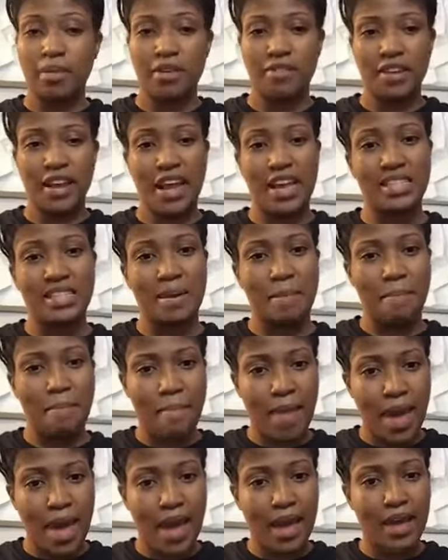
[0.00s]
Some of it
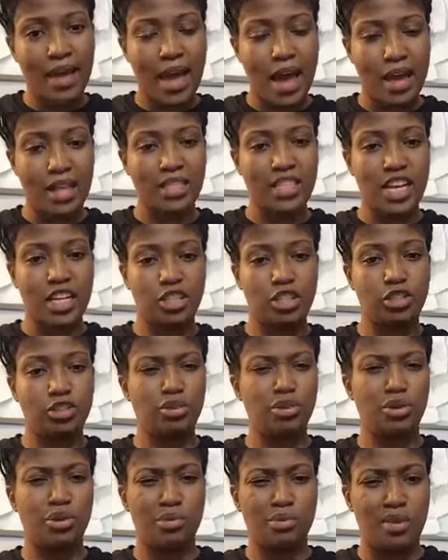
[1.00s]
has a matte kind of
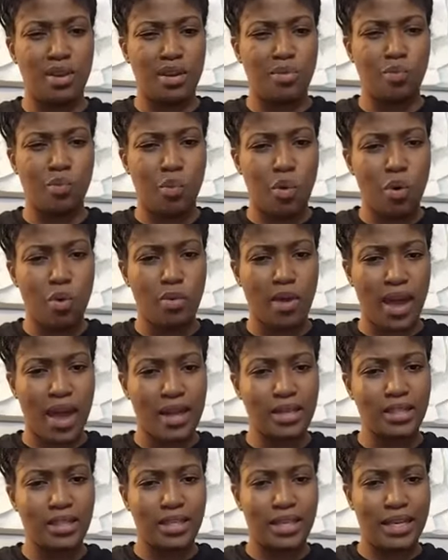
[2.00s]
texture, so you
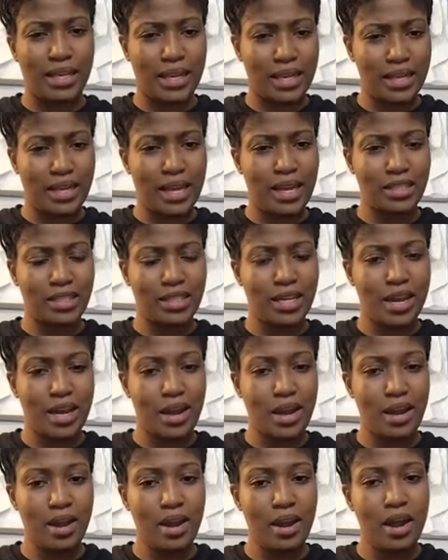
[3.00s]
won't actually get
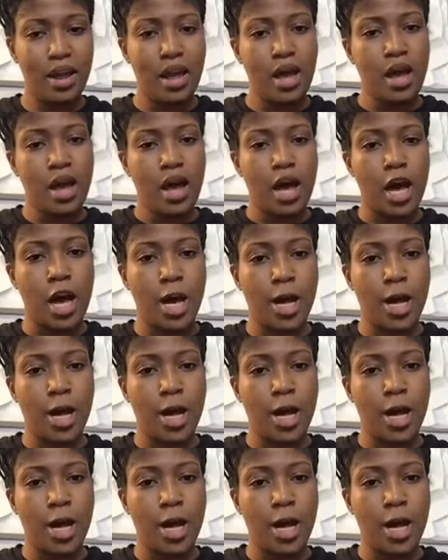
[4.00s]
that shine.